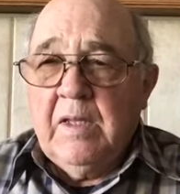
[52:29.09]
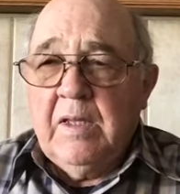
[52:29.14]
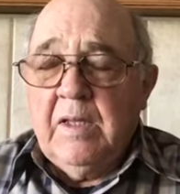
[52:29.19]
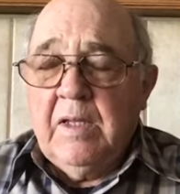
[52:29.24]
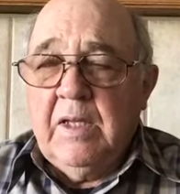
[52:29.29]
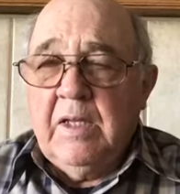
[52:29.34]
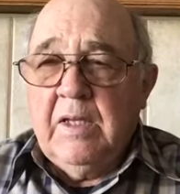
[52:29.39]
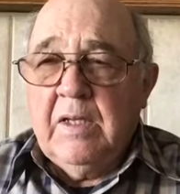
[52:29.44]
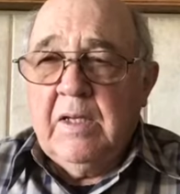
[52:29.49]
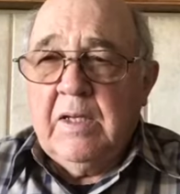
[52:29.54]

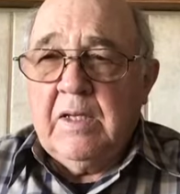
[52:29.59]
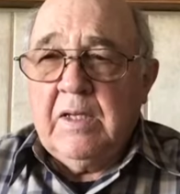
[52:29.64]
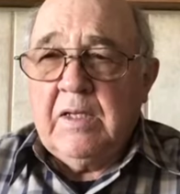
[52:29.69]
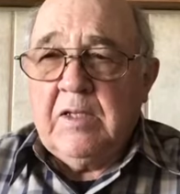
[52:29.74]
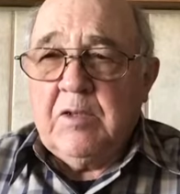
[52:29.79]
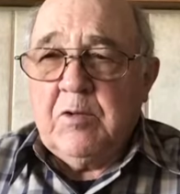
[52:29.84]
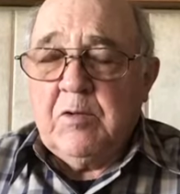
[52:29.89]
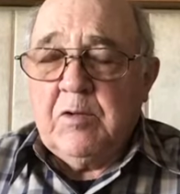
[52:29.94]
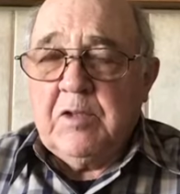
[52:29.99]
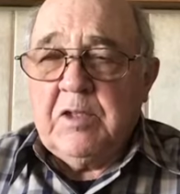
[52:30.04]
the
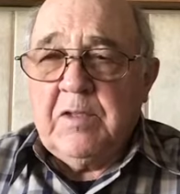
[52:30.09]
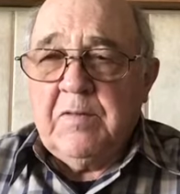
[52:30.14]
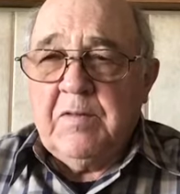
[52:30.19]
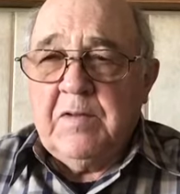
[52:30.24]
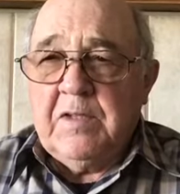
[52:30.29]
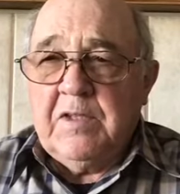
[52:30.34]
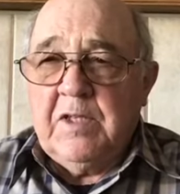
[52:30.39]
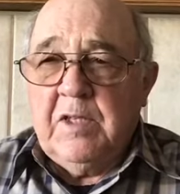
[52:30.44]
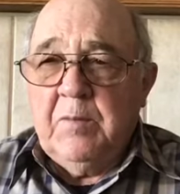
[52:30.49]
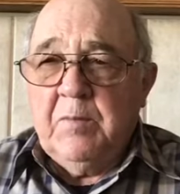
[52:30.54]
source of the
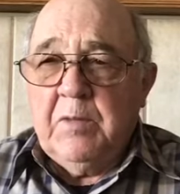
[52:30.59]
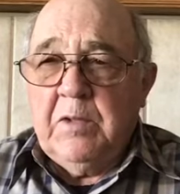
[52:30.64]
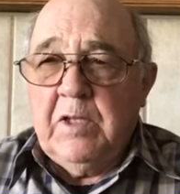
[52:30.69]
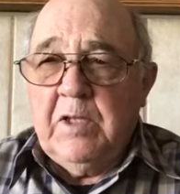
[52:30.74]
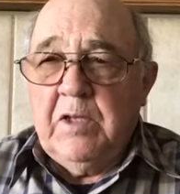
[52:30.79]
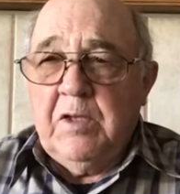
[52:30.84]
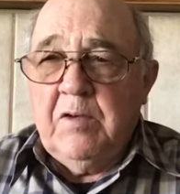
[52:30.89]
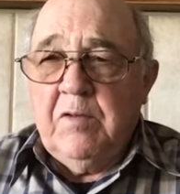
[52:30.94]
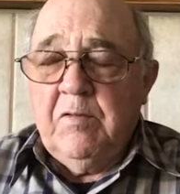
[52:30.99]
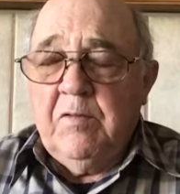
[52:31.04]
semen that
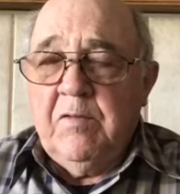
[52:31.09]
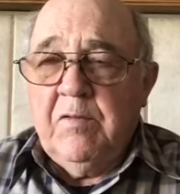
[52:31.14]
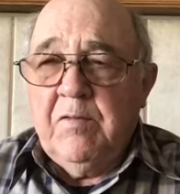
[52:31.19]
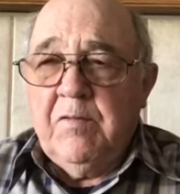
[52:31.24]
you